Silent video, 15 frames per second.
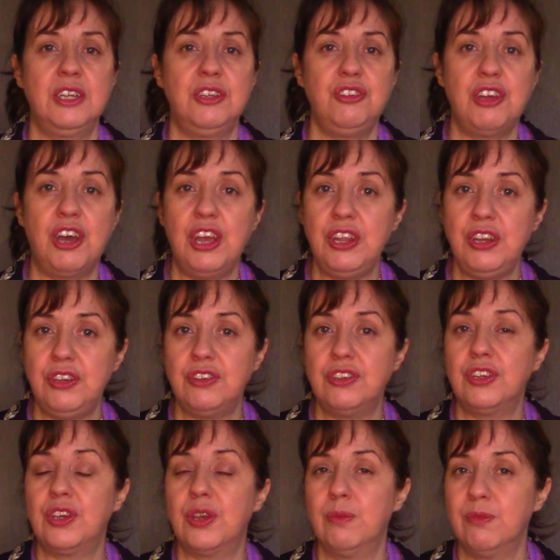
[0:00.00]
doubt,
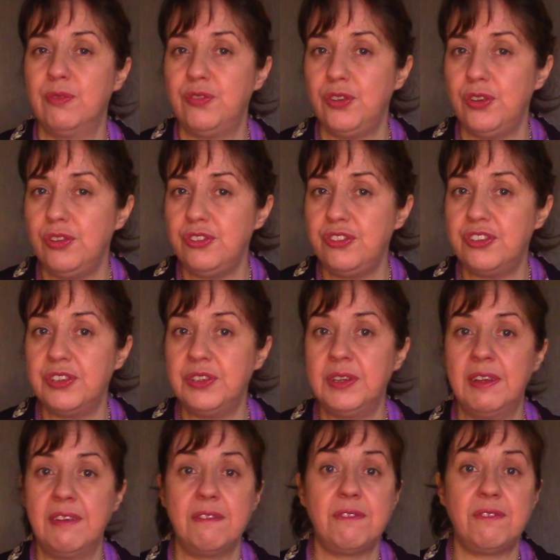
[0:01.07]
confusion,
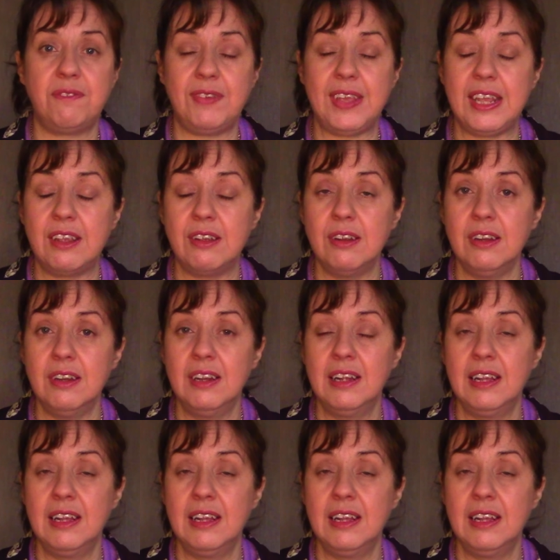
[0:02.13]
fear,